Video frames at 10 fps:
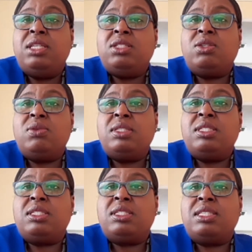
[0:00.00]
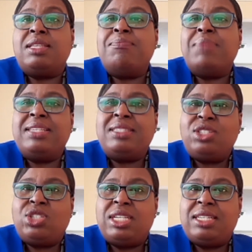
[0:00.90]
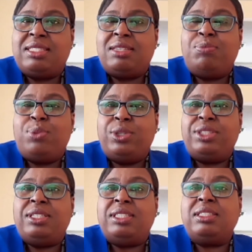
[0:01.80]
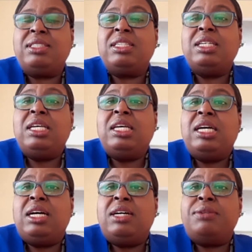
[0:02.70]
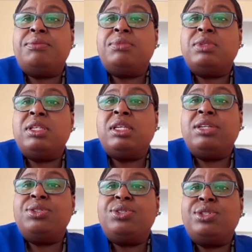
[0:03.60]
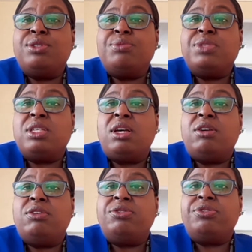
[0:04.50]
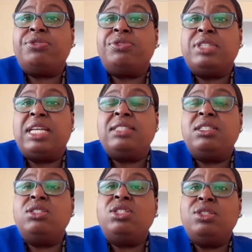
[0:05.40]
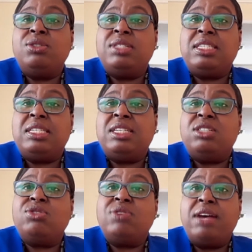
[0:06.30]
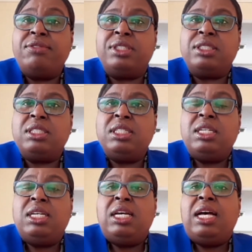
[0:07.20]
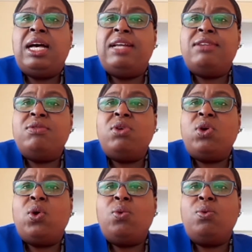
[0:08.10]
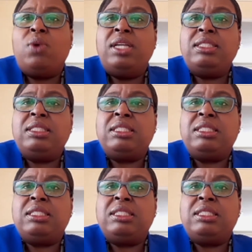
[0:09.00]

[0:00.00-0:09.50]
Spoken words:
So the messaging is important in terms of that continuity in travel. And what